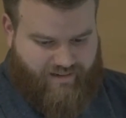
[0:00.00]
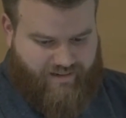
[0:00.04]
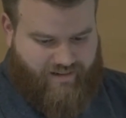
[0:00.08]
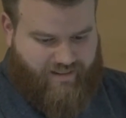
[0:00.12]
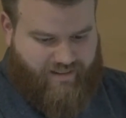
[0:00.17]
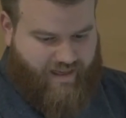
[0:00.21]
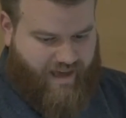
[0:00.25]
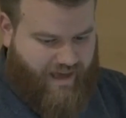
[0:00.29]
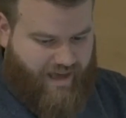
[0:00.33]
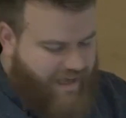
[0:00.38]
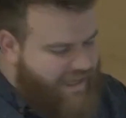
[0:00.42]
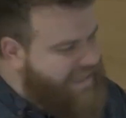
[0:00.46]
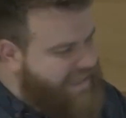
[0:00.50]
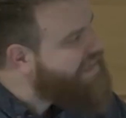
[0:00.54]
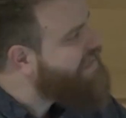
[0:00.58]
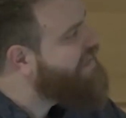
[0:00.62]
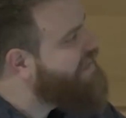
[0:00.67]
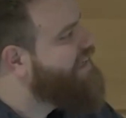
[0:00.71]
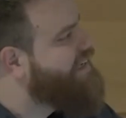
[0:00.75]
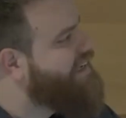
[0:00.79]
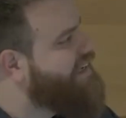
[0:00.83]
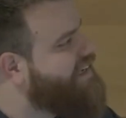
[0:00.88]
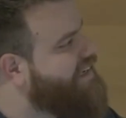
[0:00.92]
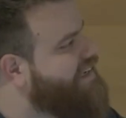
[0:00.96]
That?
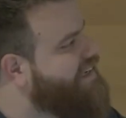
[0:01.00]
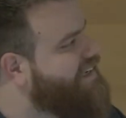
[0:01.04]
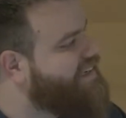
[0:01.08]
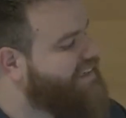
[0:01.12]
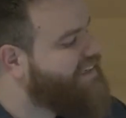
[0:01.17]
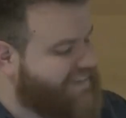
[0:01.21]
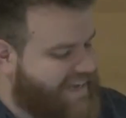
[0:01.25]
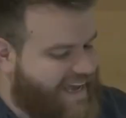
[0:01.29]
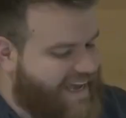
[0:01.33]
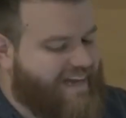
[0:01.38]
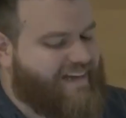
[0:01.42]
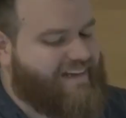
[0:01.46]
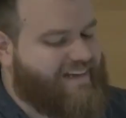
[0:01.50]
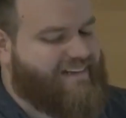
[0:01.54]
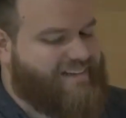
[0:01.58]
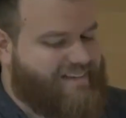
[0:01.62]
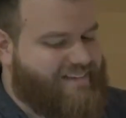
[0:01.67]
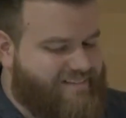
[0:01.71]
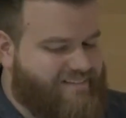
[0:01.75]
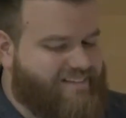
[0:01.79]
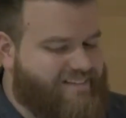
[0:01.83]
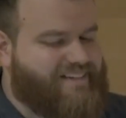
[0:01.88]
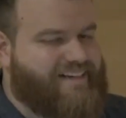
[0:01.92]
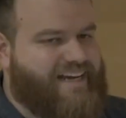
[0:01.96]
Yeah.
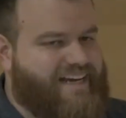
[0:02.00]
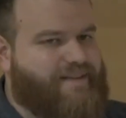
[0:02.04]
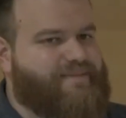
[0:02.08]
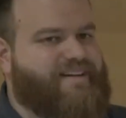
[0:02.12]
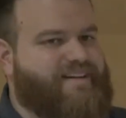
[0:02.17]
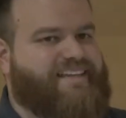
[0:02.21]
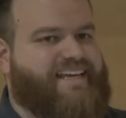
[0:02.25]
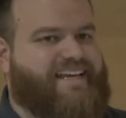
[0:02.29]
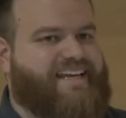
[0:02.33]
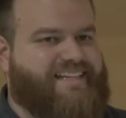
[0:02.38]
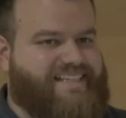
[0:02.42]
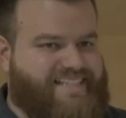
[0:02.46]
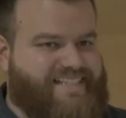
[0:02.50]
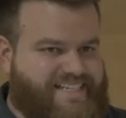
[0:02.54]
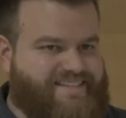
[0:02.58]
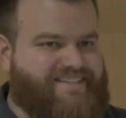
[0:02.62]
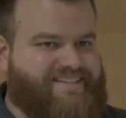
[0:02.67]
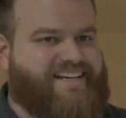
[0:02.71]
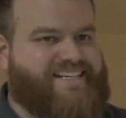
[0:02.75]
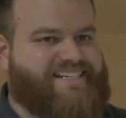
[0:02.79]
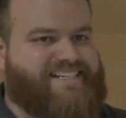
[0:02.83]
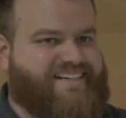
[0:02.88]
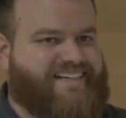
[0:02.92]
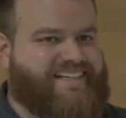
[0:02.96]
We're going to talk about that in
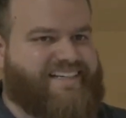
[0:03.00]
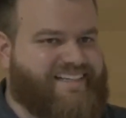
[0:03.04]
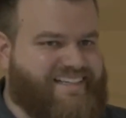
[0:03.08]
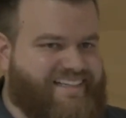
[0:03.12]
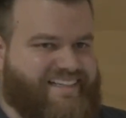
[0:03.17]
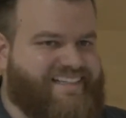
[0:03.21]
destructuring.